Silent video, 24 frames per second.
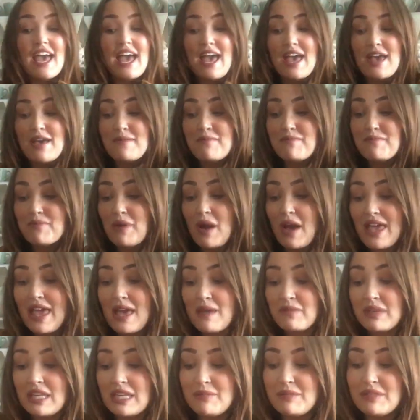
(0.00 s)
Um, but I
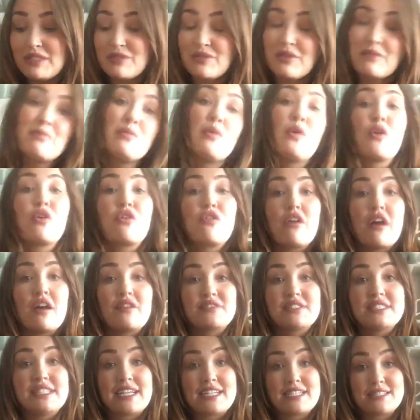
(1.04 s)
am going to be doing more
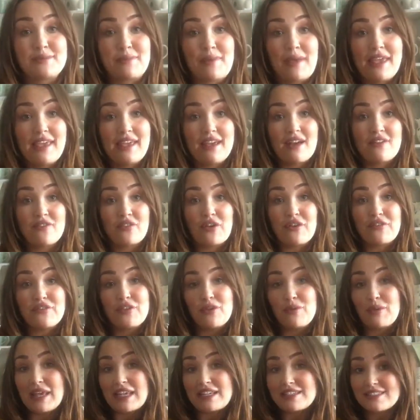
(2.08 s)
crafts next week. I've got a
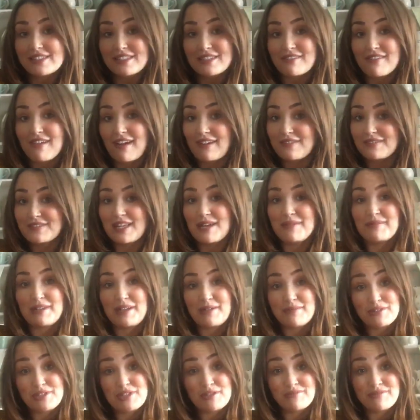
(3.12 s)
few Easter crafts coming
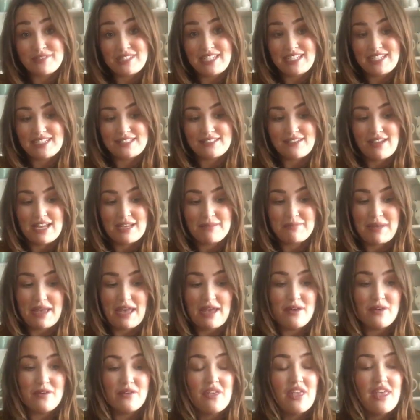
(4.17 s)
up which I'm really excited
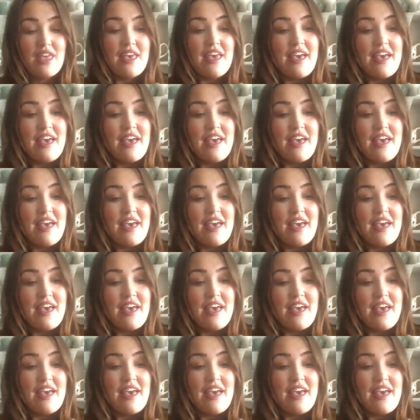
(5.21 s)
about.